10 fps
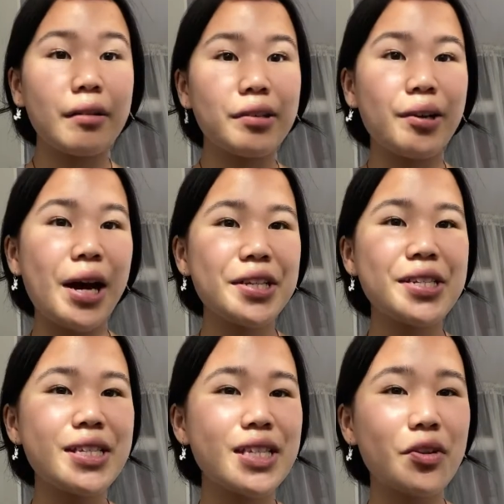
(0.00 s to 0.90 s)
don't know I
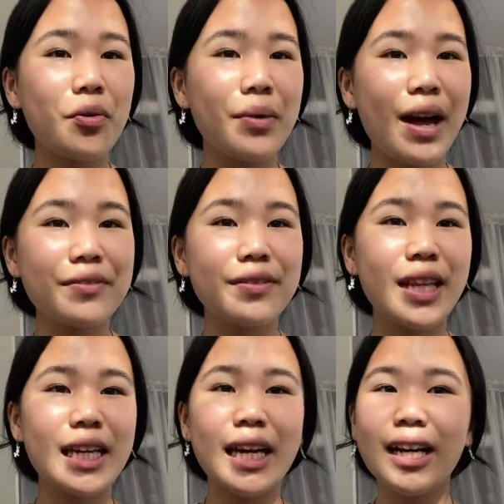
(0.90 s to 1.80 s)
just don't have a,
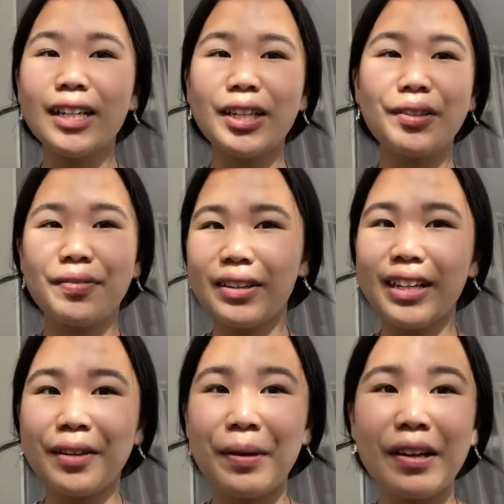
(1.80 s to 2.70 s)
like a good
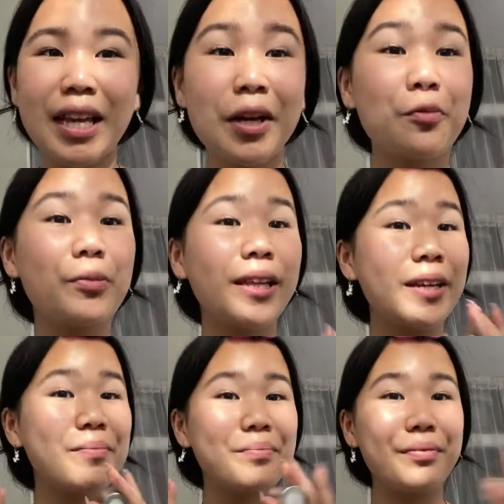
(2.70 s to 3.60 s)
feeling about like
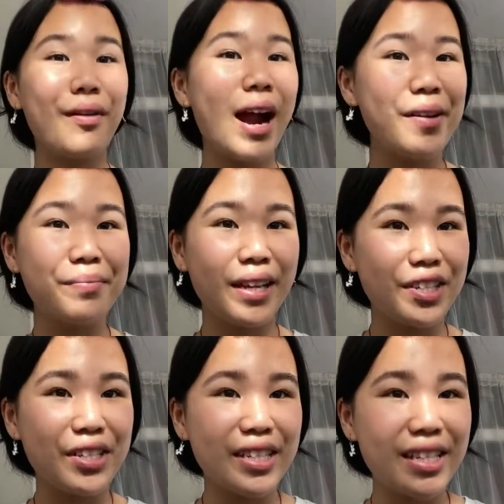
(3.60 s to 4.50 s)
really bright
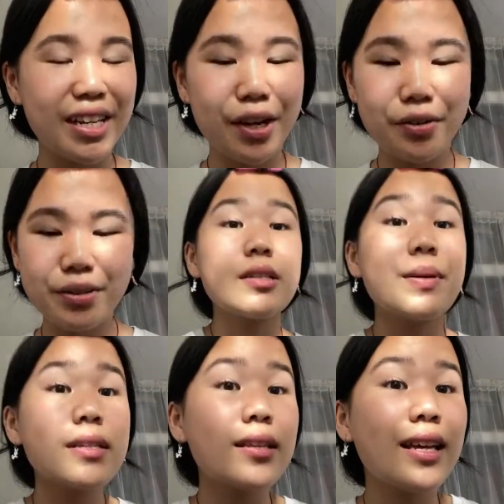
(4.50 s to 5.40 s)
blushes you know that's
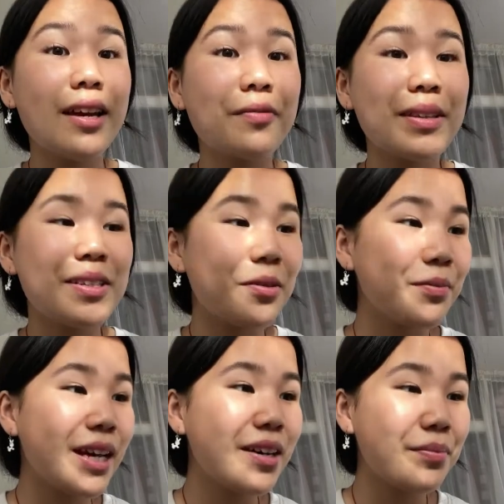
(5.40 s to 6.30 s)
basically it for this whole
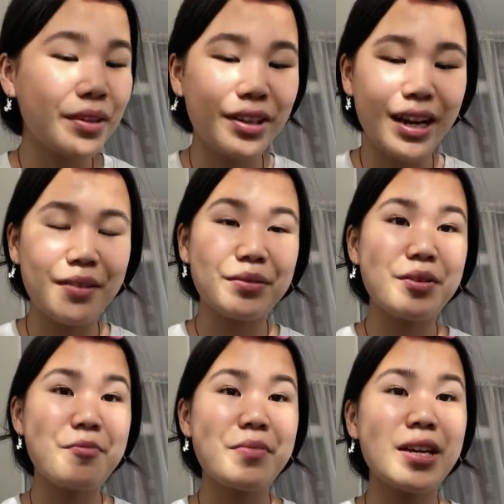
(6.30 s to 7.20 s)
makeup look I'm
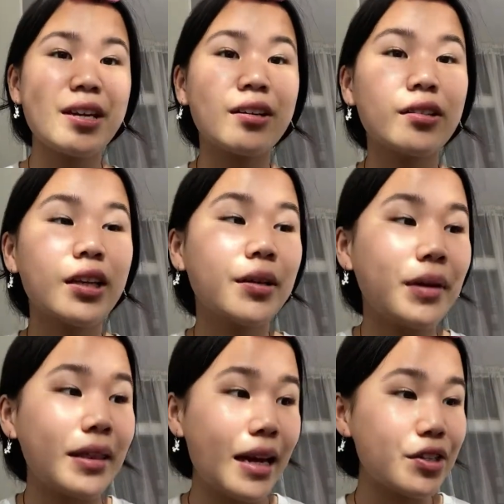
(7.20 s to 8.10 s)
gonna be curling
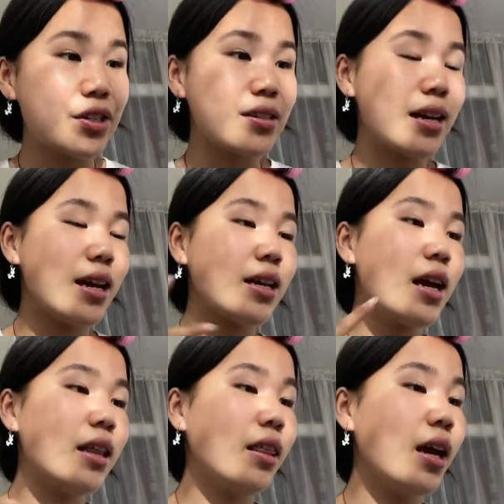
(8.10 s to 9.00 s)
my lashes again
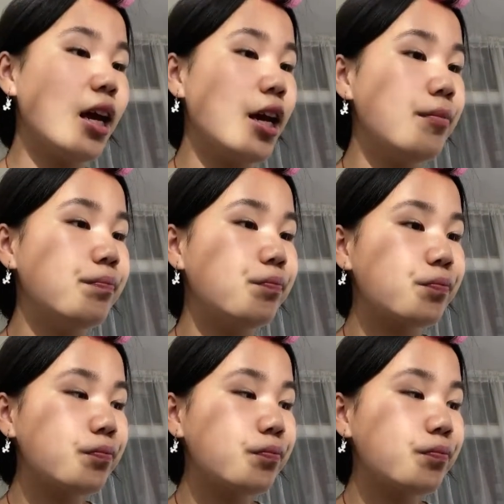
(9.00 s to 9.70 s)
and then